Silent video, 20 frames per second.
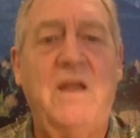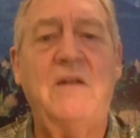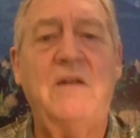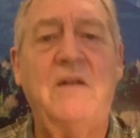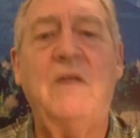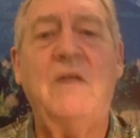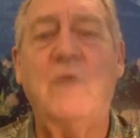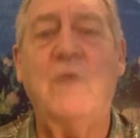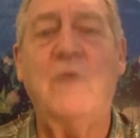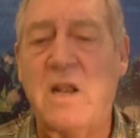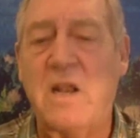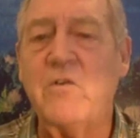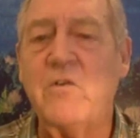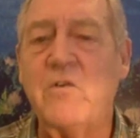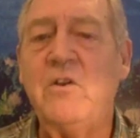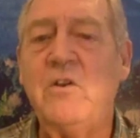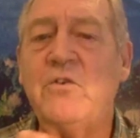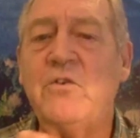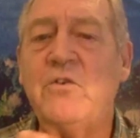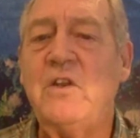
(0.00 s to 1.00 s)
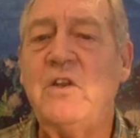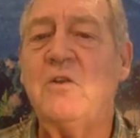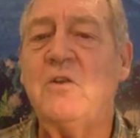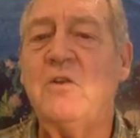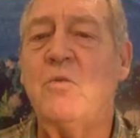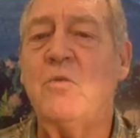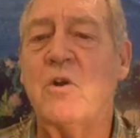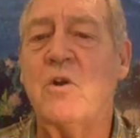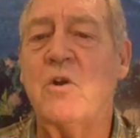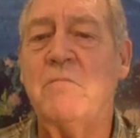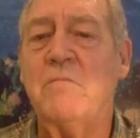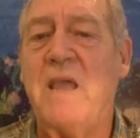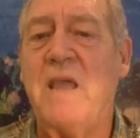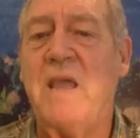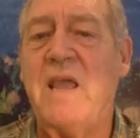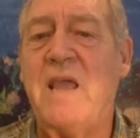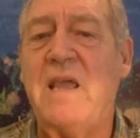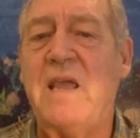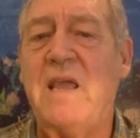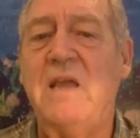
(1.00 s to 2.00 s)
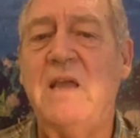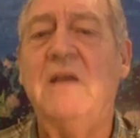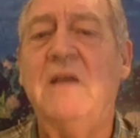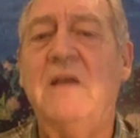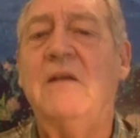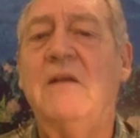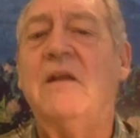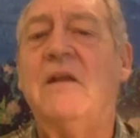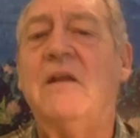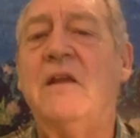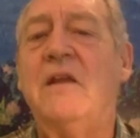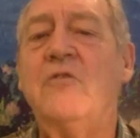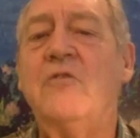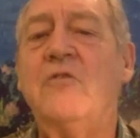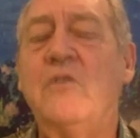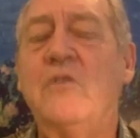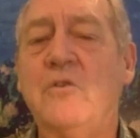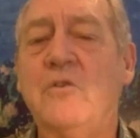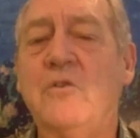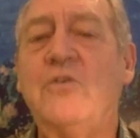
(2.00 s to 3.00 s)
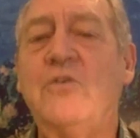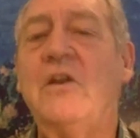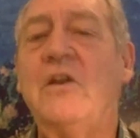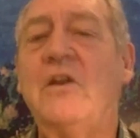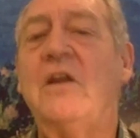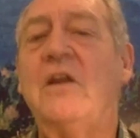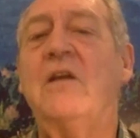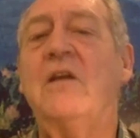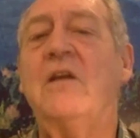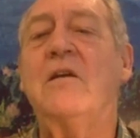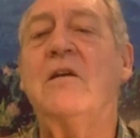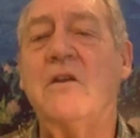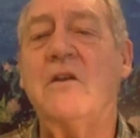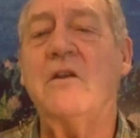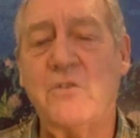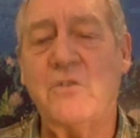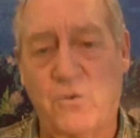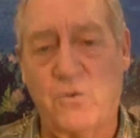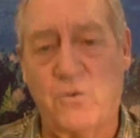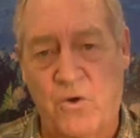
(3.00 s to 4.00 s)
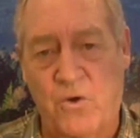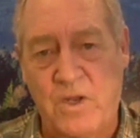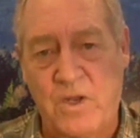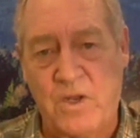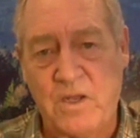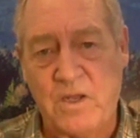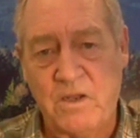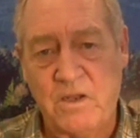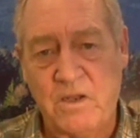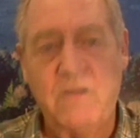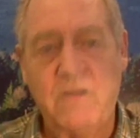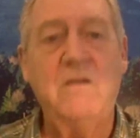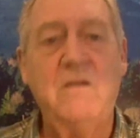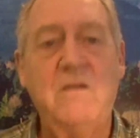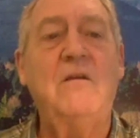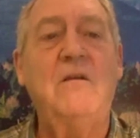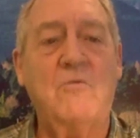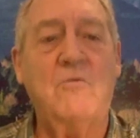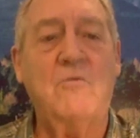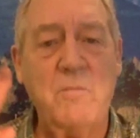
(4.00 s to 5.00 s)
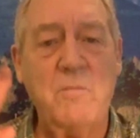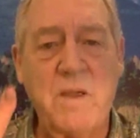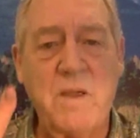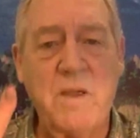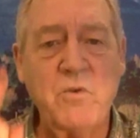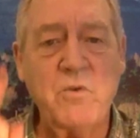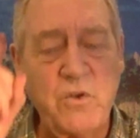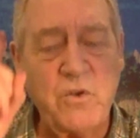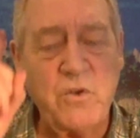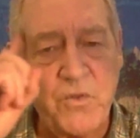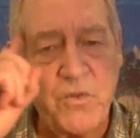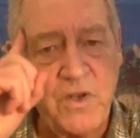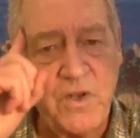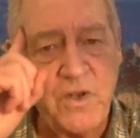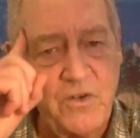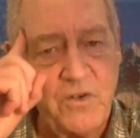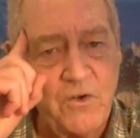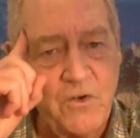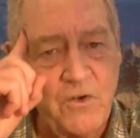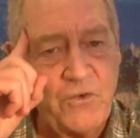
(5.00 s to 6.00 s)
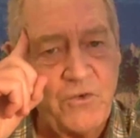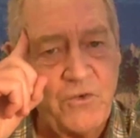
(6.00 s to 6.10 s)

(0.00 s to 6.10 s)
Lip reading: And whenever you see the word may introducing a story, remember to think to